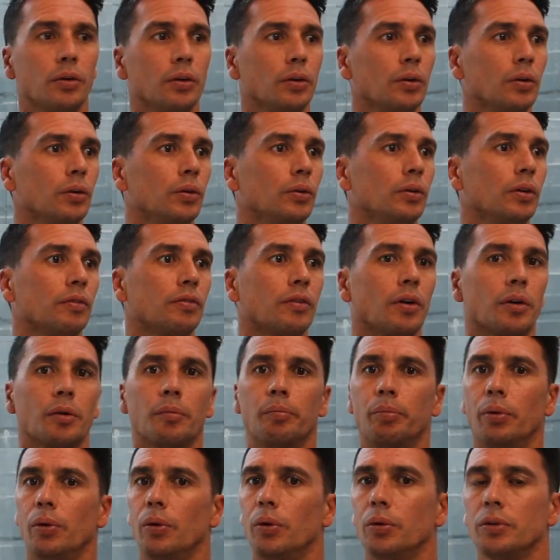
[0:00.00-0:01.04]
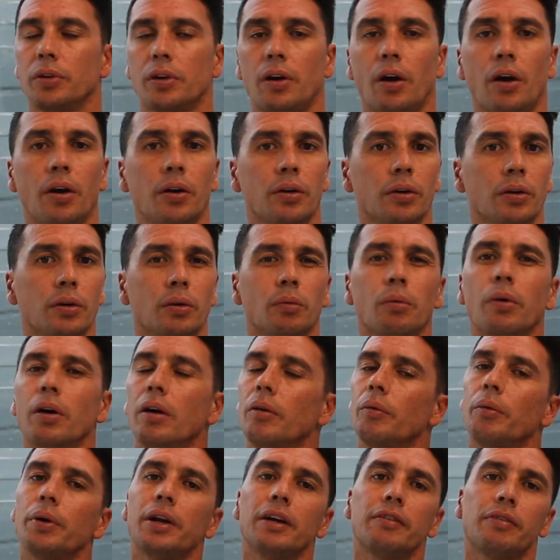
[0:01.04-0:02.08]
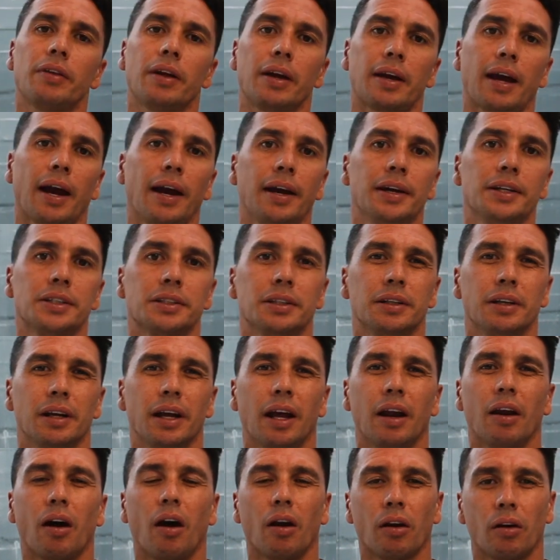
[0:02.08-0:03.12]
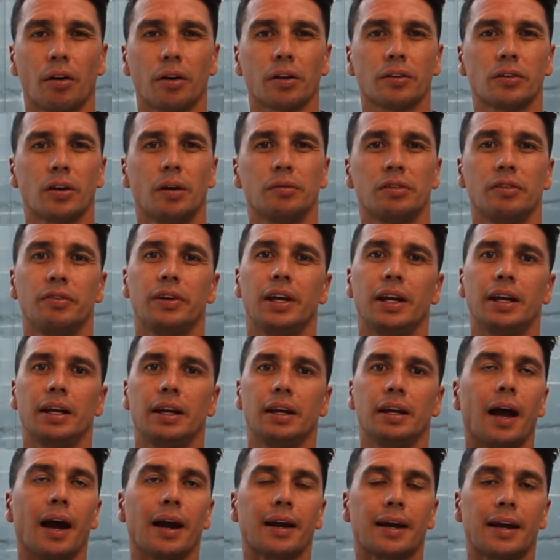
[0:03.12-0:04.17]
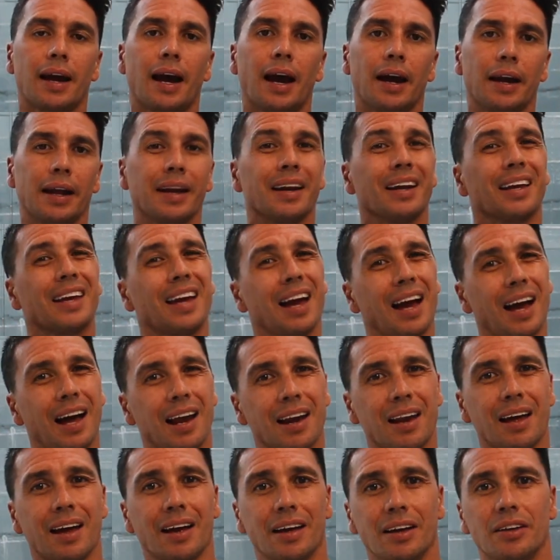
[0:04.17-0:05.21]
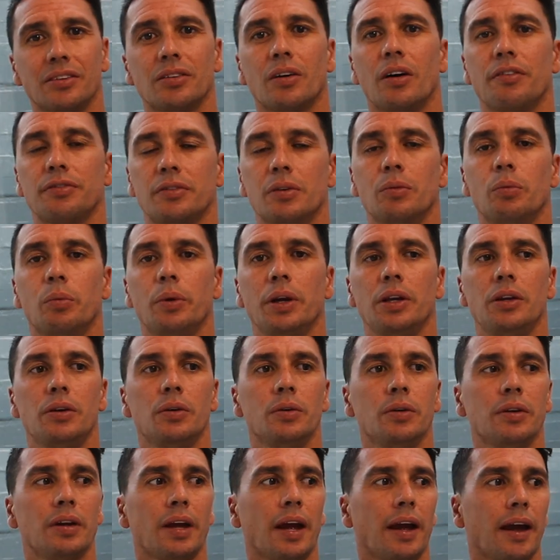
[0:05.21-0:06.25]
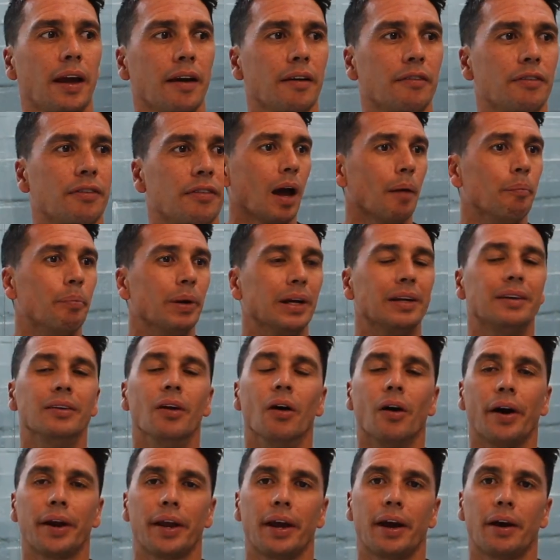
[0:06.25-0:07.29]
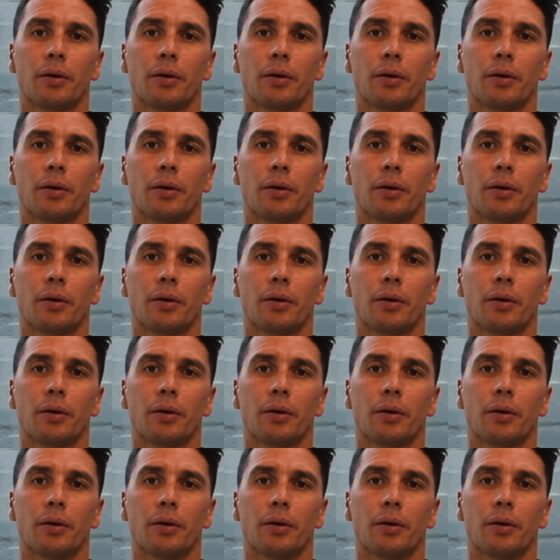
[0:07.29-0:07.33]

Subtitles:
to, you've got a ball to go to, whatever the occasion. A lot of times if you're getting a cut and a colour is often when you have a big night